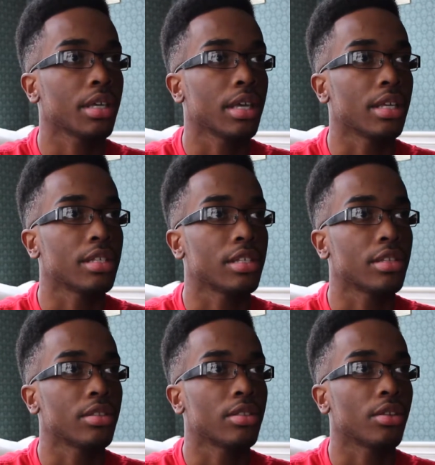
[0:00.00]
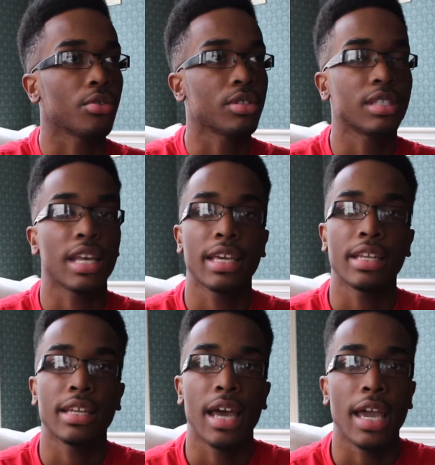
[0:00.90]
it's their
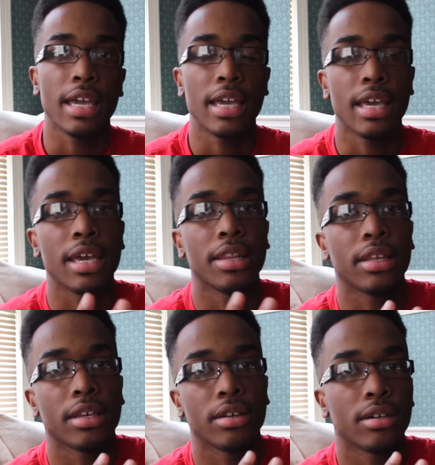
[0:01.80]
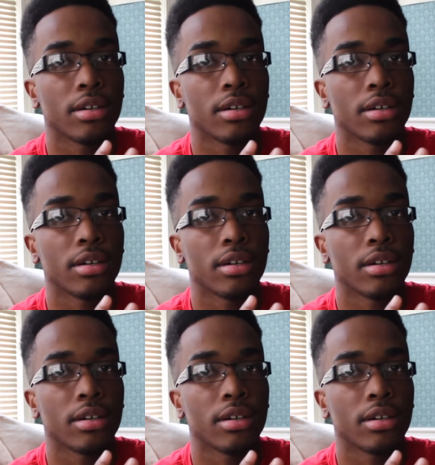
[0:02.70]
second night, and then